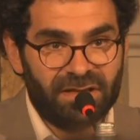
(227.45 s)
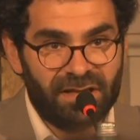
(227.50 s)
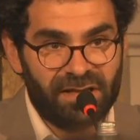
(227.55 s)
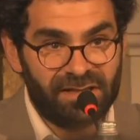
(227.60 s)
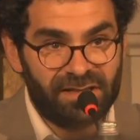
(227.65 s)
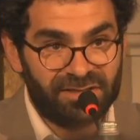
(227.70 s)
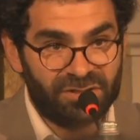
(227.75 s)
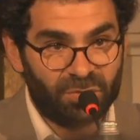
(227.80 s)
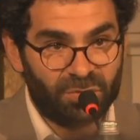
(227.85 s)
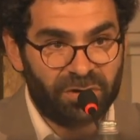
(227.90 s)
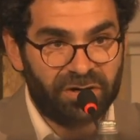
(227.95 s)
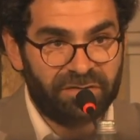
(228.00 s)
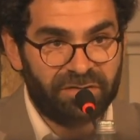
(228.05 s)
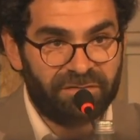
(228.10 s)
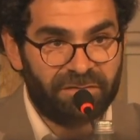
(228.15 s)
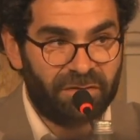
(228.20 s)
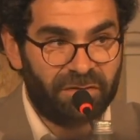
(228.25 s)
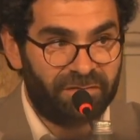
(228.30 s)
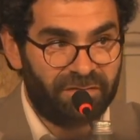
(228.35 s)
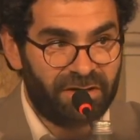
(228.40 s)
elsewhere
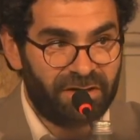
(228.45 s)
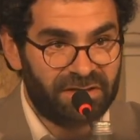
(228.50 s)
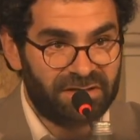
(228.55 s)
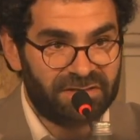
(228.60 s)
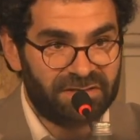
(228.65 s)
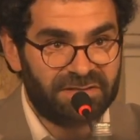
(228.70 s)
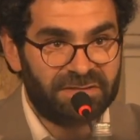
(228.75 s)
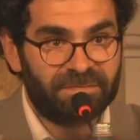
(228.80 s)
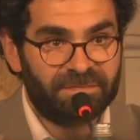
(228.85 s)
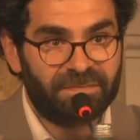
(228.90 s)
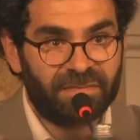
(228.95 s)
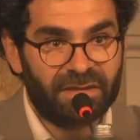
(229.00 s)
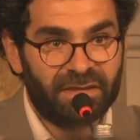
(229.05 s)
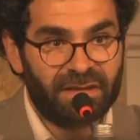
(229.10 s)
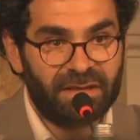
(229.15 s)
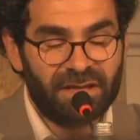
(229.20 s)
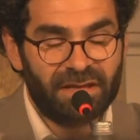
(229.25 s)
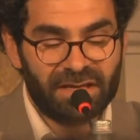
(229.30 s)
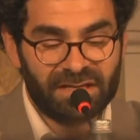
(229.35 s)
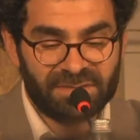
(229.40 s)
from Venice,
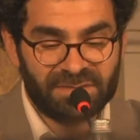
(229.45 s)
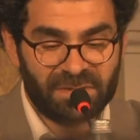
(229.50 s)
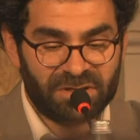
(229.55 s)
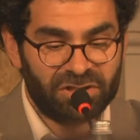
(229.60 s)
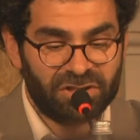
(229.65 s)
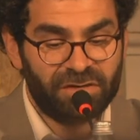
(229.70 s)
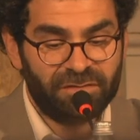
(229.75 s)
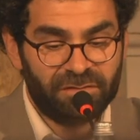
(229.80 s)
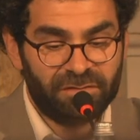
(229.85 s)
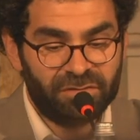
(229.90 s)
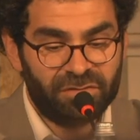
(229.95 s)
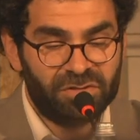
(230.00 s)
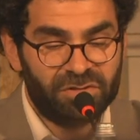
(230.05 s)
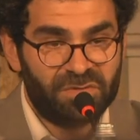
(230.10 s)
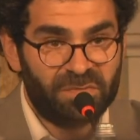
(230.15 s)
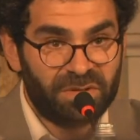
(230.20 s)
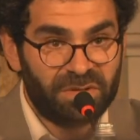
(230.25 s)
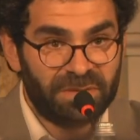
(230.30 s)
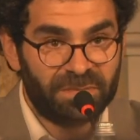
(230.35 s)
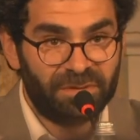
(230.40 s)
especially for those
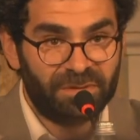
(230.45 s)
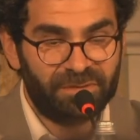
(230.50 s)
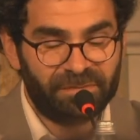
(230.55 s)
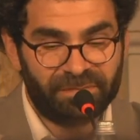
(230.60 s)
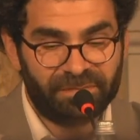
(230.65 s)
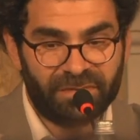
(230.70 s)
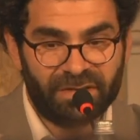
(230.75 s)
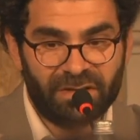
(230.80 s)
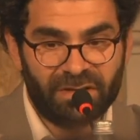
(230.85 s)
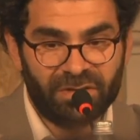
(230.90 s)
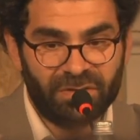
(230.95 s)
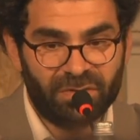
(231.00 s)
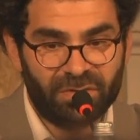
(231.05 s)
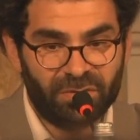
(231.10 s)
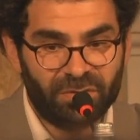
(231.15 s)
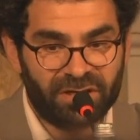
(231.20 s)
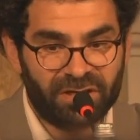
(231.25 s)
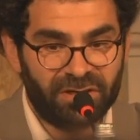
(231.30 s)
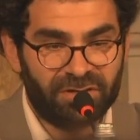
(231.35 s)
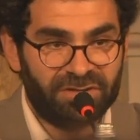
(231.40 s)
people
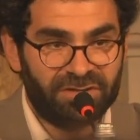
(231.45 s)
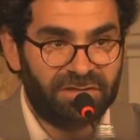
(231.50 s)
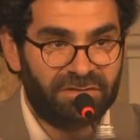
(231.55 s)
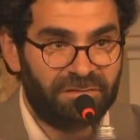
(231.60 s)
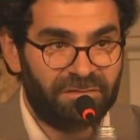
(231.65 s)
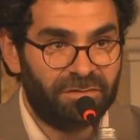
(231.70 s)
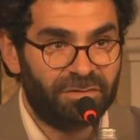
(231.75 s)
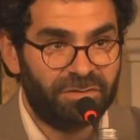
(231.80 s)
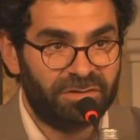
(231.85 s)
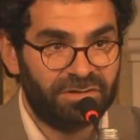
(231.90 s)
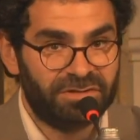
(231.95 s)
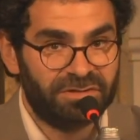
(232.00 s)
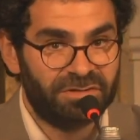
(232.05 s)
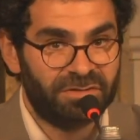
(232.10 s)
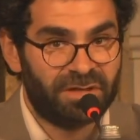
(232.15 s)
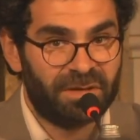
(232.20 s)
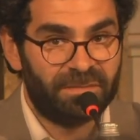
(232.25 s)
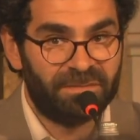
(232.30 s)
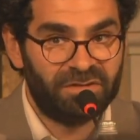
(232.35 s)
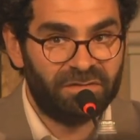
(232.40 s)
who cannot afford to
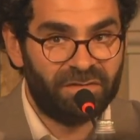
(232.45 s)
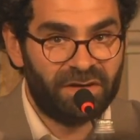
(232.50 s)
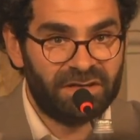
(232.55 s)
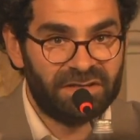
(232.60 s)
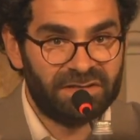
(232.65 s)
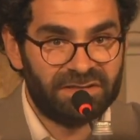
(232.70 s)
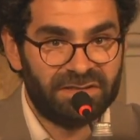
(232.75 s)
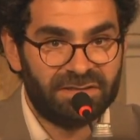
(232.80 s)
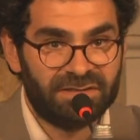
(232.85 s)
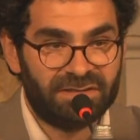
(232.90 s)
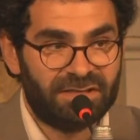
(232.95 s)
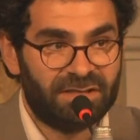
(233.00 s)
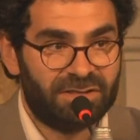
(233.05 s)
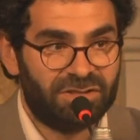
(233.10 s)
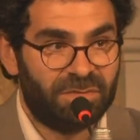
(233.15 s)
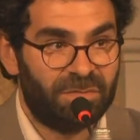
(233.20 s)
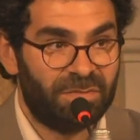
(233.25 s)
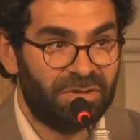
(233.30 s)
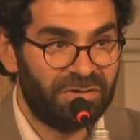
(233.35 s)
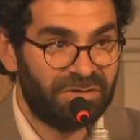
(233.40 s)
come to Venice in
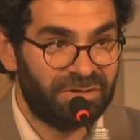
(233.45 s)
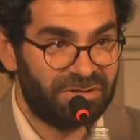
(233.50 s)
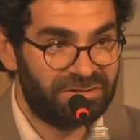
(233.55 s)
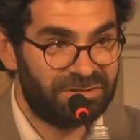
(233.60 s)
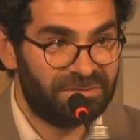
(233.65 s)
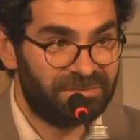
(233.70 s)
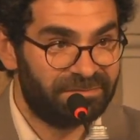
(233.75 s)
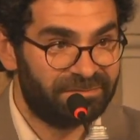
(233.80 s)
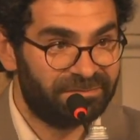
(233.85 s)
such a period